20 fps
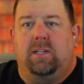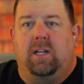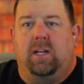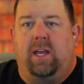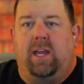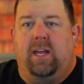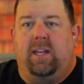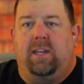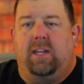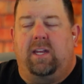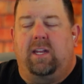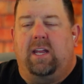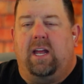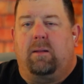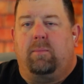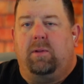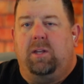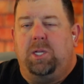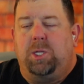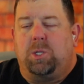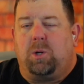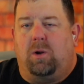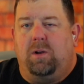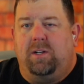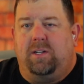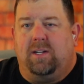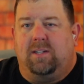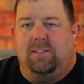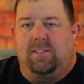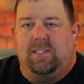Again, the accountability chart
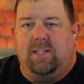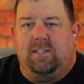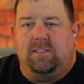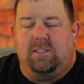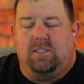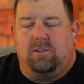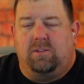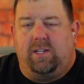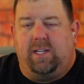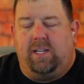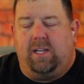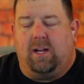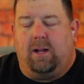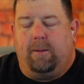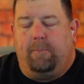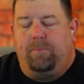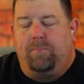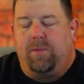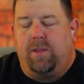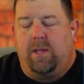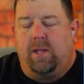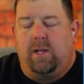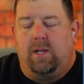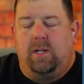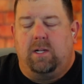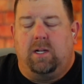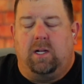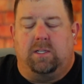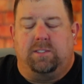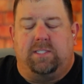does this, or the
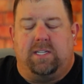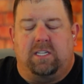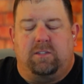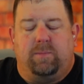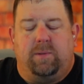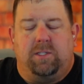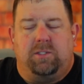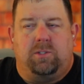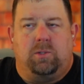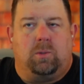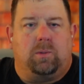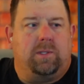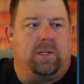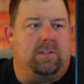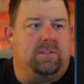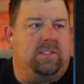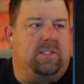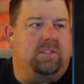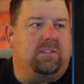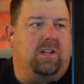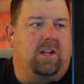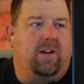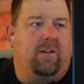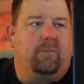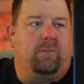assessment tool does this.